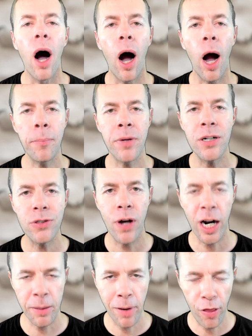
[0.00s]
I'm going to
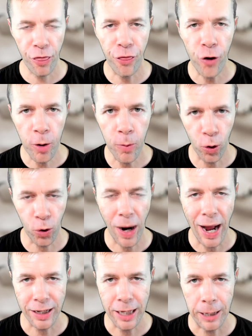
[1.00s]
talk about thermal
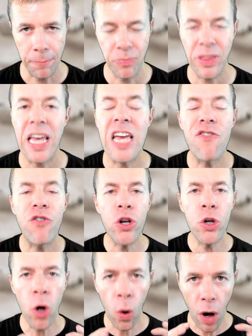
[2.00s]
cracking. If
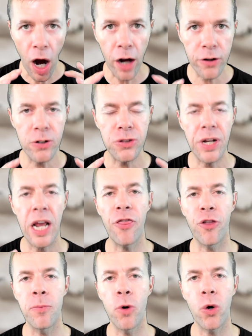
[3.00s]
you don't understand
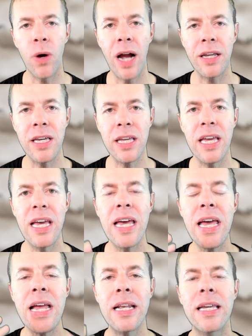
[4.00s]
thermal cracking,
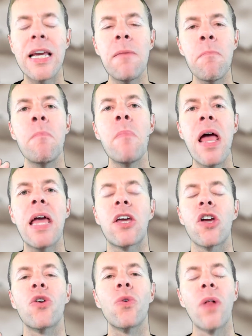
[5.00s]
it can
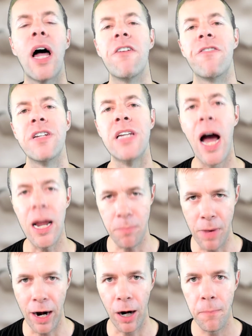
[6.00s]
make your life a
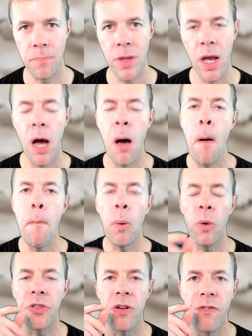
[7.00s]
nightmare. But
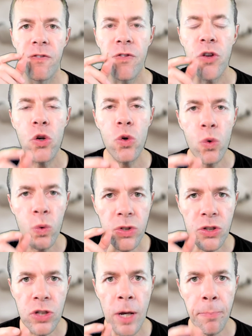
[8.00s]
with a few
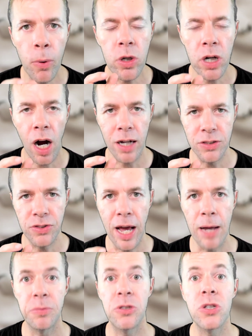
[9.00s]
simple
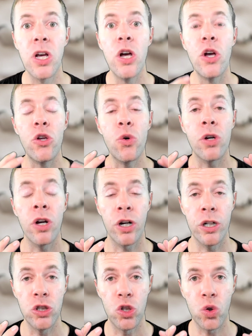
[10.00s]
concepts, you can
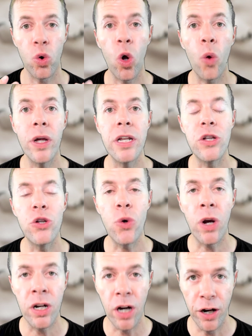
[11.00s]
control it, you
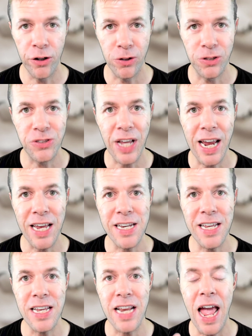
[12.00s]
can understand
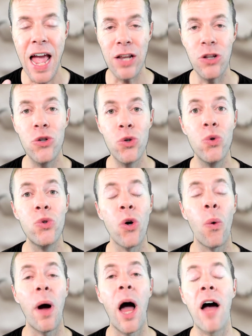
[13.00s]
it, and you
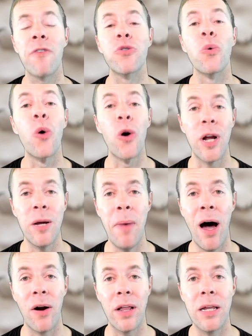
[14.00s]
don't have to worry
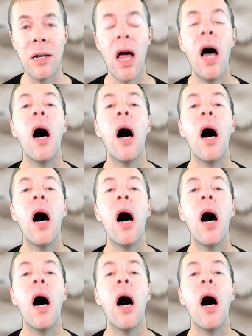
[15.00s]
about it.